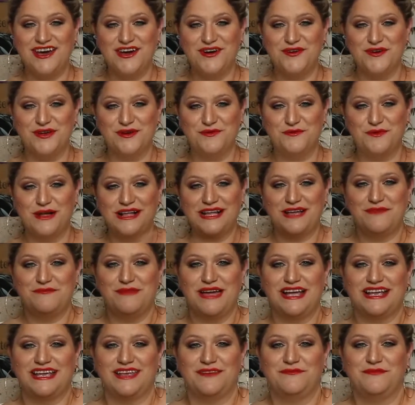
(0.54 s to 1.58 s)
Hello and welcome
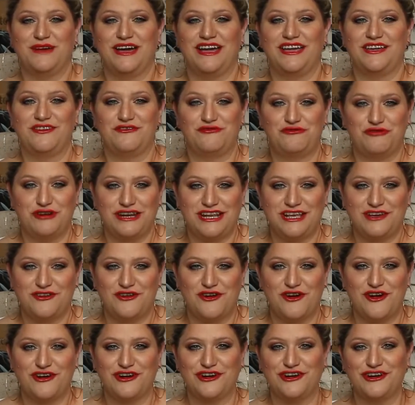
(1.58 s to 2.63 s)
back in my reading
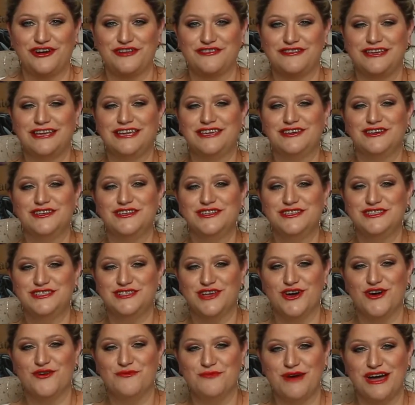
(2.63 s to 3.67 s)
corner. Thank you
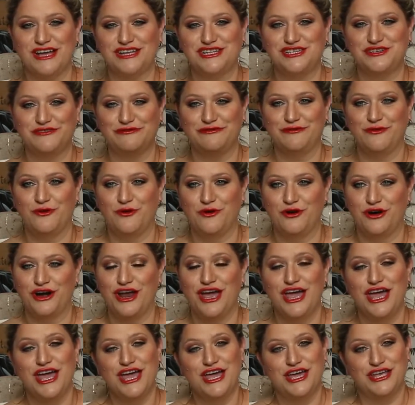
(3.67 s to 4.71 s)
so much for
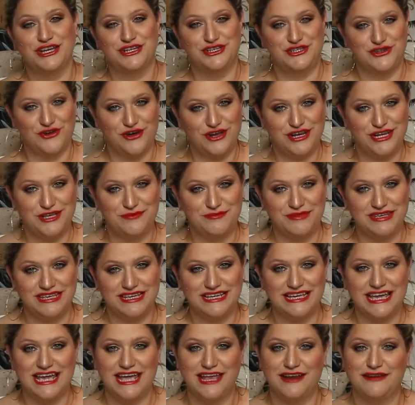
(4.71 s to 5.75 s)
joining me
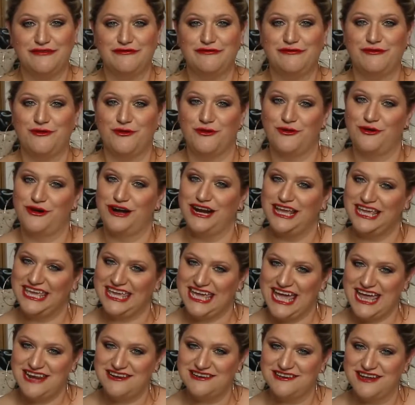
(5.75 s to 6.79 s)
again for
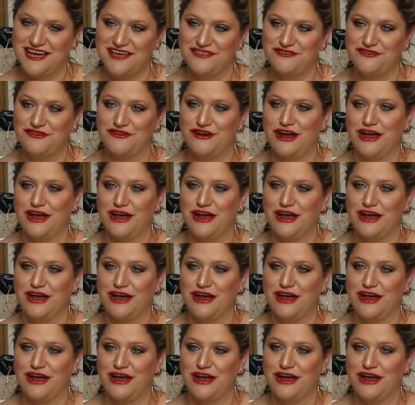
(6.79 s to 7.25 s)
yet another